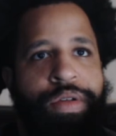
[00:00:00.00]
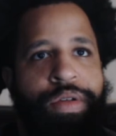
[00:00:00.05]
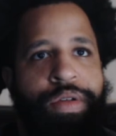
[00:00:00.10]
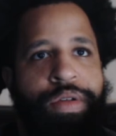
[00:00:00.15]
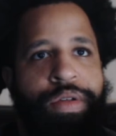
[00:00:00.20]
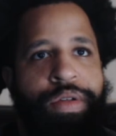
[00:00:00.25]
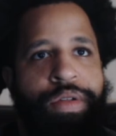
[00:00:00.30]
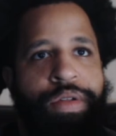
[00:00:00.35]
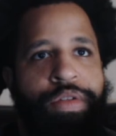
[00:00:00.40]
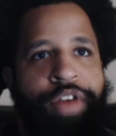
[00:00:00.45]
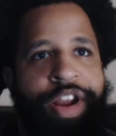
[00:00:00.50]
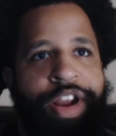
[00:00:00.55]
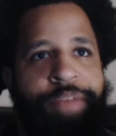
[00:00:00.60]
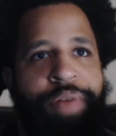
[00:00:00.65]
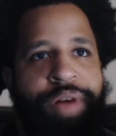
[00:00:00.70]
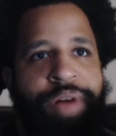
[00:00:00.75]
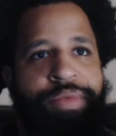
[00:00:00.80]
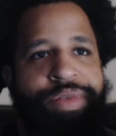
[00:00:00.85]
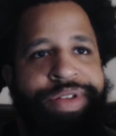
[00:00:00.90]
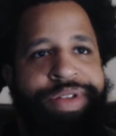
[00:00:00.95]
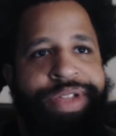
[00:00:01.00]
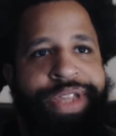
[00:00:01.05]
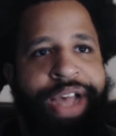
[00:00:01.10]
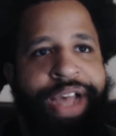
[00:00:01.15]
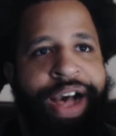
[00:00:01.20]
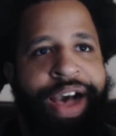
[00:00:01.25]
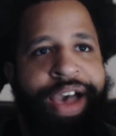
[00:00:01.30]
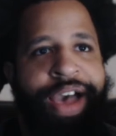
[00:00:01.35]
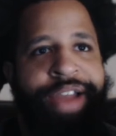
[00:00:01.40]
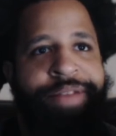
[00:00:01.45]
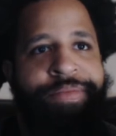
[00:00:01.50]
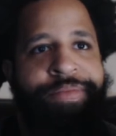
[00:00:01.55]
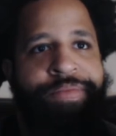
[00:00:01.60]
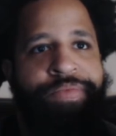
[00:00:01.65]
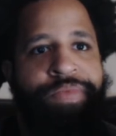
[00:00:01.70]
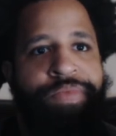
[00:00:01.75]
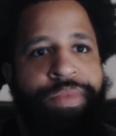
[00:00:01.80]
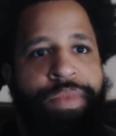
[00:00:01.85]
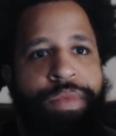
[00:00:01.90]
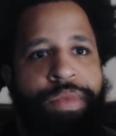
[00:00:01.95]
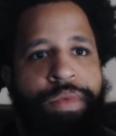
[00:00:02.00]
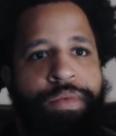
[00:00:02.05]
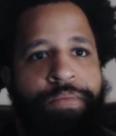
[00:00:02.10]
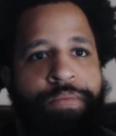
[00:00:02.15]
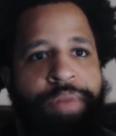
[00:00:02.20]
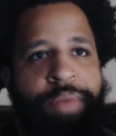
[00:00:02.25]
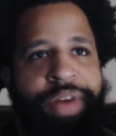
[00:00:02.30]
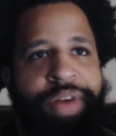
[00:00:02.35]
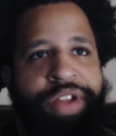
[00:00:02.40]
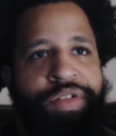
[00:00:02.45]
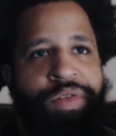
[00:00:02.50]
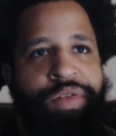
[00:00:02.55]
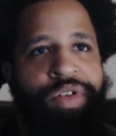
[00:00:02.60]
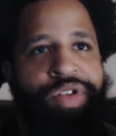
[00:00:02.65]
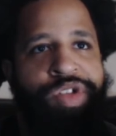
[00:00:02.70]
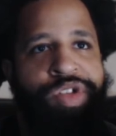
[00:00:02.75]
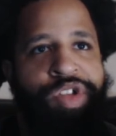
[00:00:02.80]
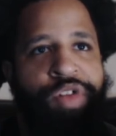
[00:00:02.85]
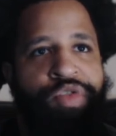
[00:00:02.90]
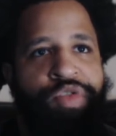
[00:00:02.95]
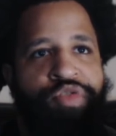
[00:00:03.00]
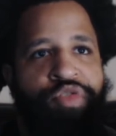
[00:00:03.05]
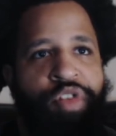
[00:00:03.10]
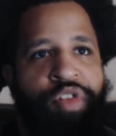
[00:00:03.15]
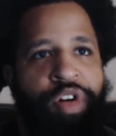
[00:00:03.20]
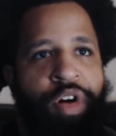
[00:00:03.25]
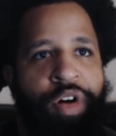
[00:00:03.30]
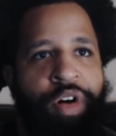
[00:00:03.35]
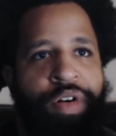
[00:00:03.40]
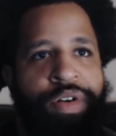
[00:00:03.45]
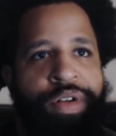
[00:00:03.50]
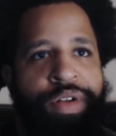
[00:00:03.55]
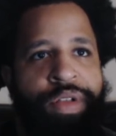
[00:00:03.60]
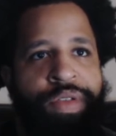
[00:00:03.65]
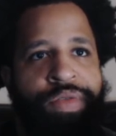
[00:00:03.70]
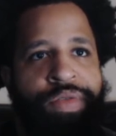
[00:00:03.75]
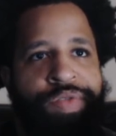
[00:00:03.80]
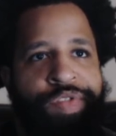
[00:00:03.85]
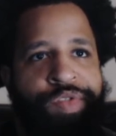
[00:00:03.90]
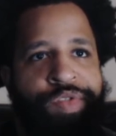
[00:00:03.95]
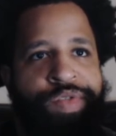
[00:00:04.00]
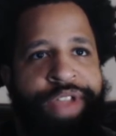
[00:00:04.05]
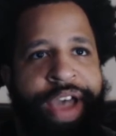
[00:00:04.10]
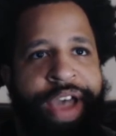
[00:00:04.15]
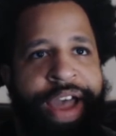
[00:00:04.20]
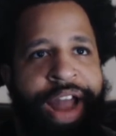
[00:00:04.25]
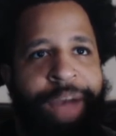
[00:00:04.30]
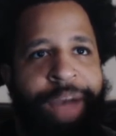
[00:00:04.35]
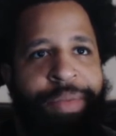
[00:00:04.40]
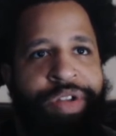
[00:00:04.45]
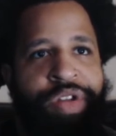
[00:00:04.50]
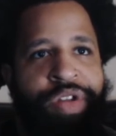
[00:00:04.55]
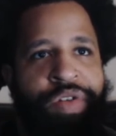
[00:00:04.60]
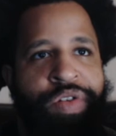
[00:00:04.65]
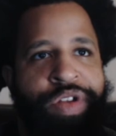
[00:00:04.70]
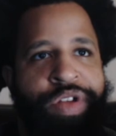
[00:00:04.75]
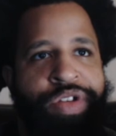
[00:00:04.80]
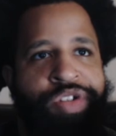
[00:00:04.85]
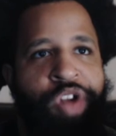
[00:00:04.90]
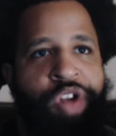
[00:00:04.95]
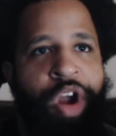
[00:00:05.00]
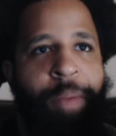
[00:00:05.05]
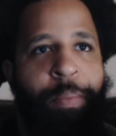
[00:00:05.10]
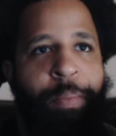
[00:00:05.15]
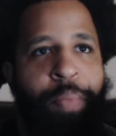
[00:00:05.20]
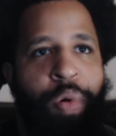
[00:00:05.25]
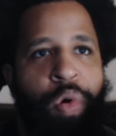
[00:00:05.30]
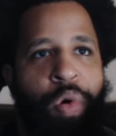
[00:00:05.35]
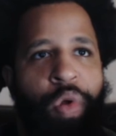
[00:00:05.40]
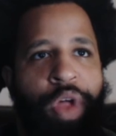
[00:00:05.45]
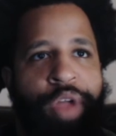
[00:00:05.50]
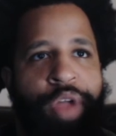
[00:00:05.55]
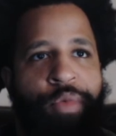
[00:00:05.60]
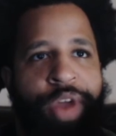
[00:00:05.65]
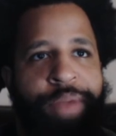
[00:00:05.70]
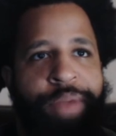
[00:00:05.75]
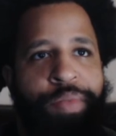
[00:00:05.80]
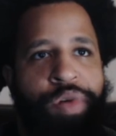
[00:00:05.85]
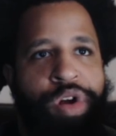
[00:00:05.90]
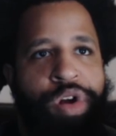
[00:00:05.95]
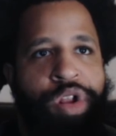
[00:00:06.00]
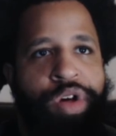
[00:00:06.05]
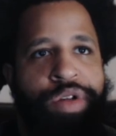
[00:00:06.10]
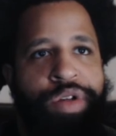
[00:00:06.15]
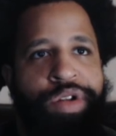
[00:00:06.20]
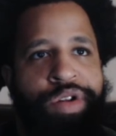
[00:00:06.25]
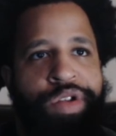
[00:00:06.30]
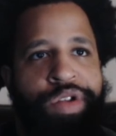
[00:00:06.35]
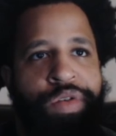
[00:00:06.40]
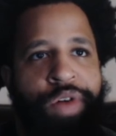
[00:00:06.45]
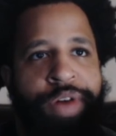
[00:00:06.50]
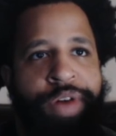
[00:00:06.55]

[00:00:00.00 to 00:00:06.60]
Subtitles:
Tried to pummel inside, but Bontorin's so strong, used that opportunity to start pulling Ray Borg closer to him.